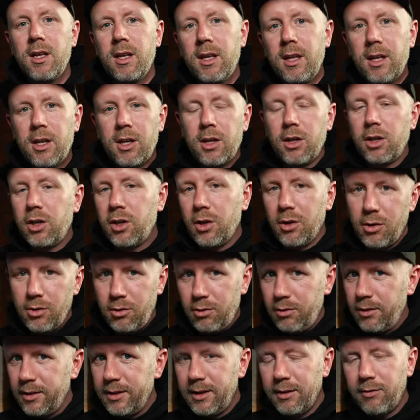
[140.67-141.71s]
You can Google
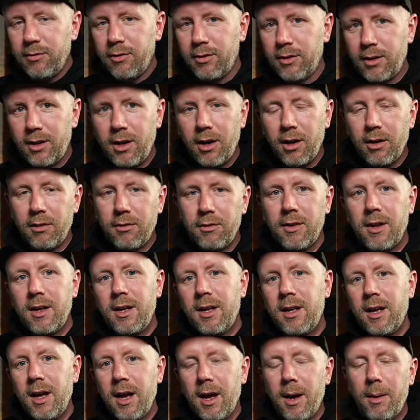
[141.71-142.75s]
all the different kind
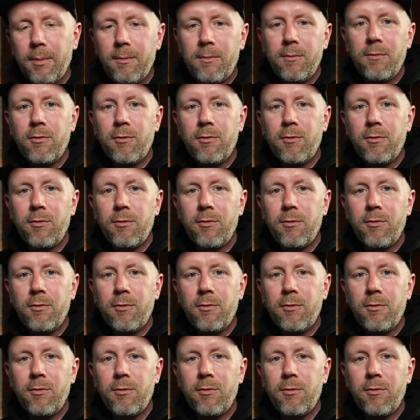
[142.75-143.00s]
of